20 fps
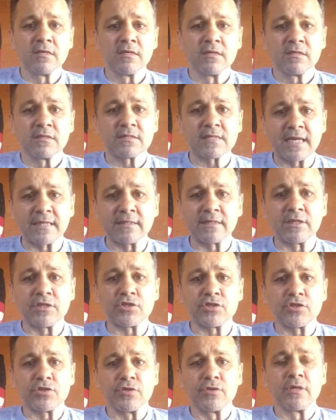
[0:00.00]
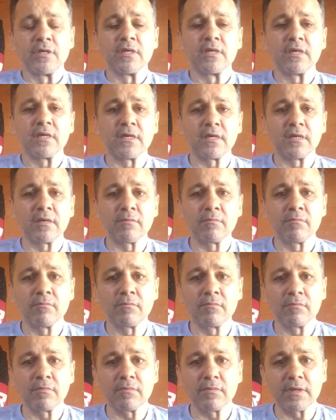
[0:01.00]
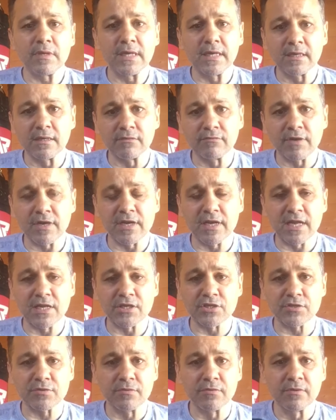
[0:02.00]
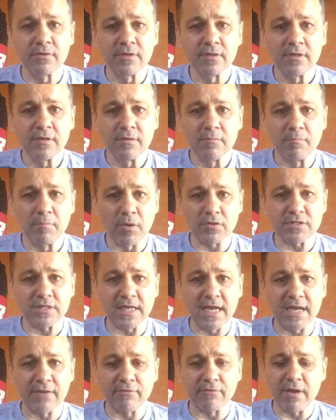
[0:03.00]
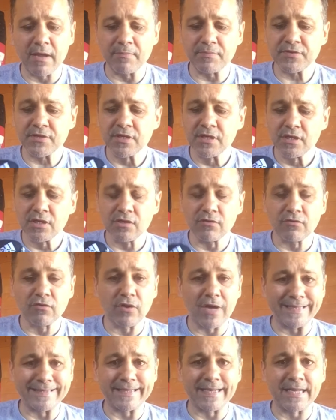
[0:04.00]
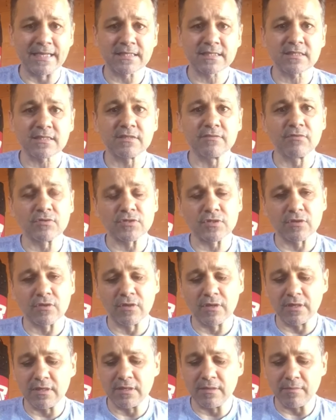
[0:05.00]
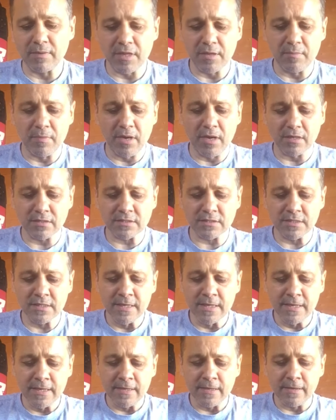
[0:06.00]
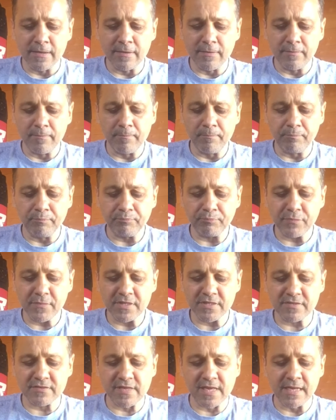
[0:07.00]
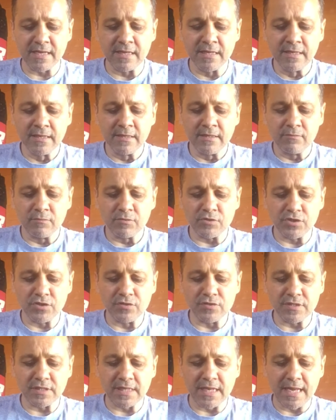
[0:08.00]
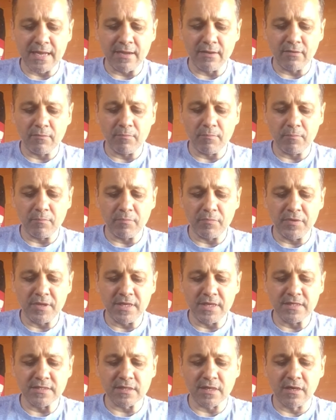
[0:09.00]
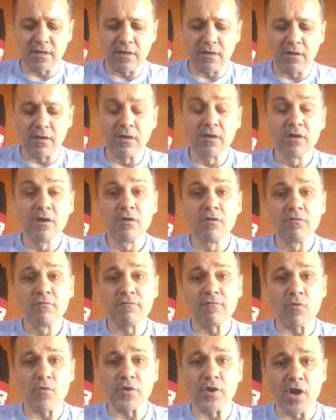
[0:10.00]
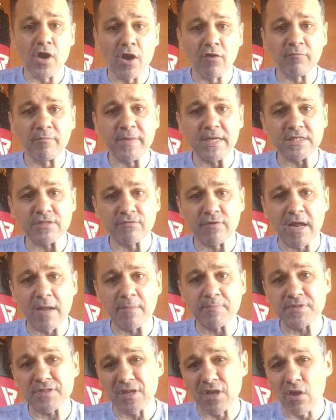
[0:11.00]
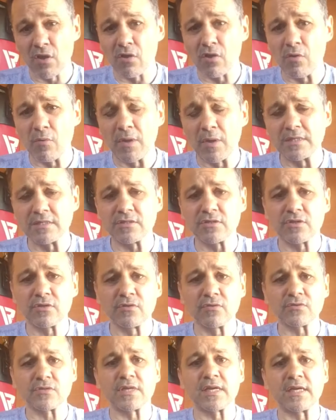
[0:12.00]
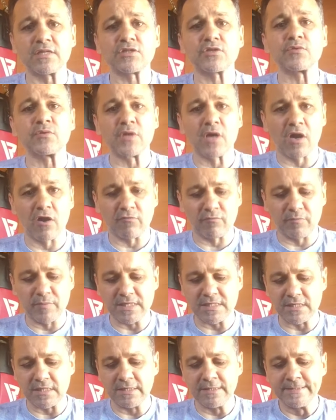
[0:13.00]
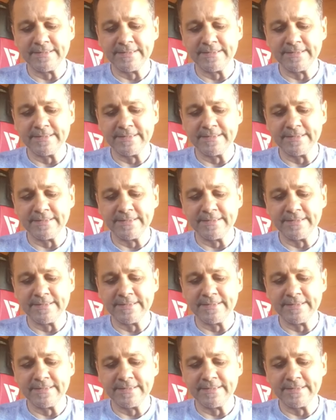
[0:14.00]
Standard issue, England regulation, boxing hand wraps. You've got Adidas, you've also got other marks, Sting, which you're using now. These are 4.5 meter wraps. The longer ones, you can also get 2.5 meter.